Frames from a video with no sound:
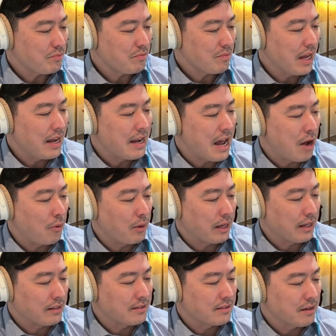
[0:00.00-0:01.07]
And now
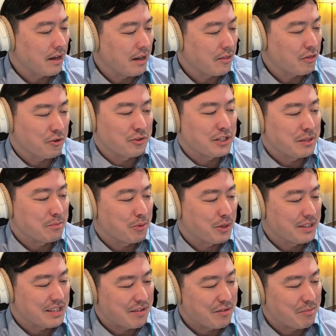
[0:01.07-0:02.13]
it's
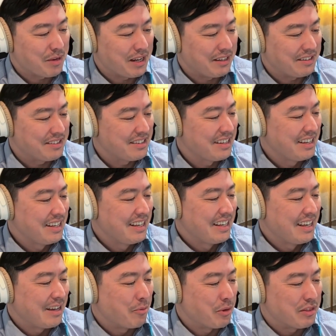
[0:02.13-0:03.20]
13.7 miles
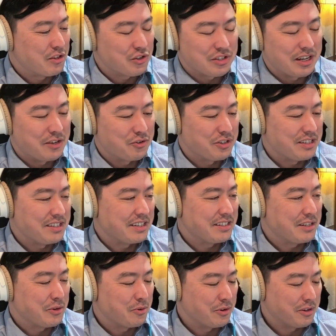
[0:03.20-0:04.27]
with just 160
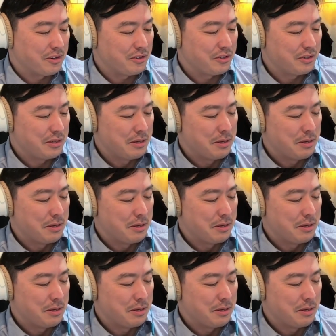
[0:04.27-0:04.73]
corners.